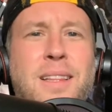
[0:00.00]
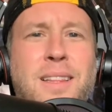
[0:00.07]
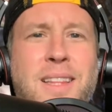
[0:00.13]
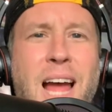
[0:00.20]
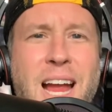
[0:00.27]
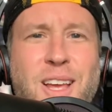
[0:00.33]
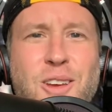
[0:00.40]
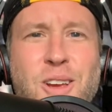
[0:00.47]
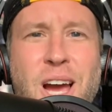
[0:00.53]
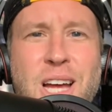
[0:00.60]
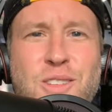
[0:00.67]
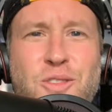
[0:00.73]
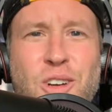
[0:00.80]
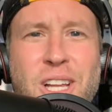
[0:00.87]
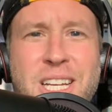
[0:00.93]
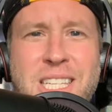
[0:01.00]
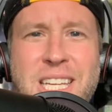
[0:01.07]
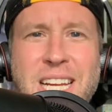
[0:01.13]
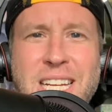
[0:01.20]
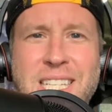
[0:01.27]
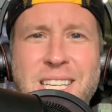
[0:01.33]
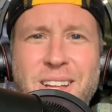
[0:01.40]
Thank you guys for
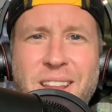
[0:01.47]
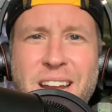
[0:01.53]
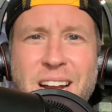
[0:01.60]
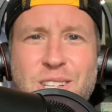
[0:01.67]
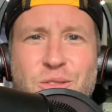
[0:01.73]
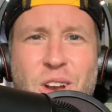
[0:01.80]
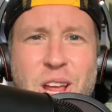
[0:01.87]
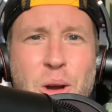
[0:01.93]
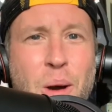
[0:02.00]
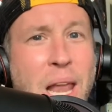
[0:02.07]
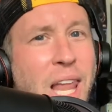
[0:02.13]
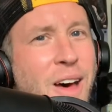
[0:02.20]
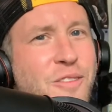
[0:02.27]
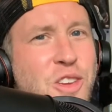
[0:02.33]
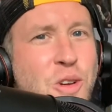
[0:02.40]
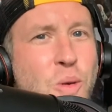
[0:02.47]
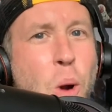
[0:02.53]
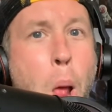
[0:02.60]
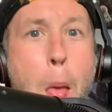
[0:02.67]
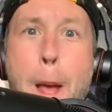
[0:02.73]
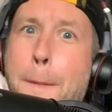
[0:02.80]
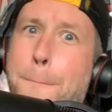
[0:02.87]
listening. Until the next video, I love you.
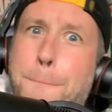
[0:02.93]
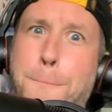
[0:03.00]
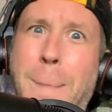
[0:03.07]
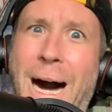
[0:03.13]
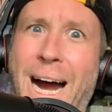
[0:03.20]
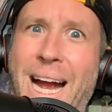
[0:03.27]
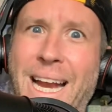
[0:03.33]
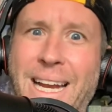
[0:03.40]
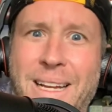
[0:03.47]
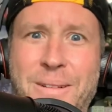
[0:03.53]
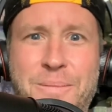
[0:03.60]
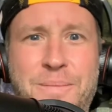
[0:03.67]
Bye.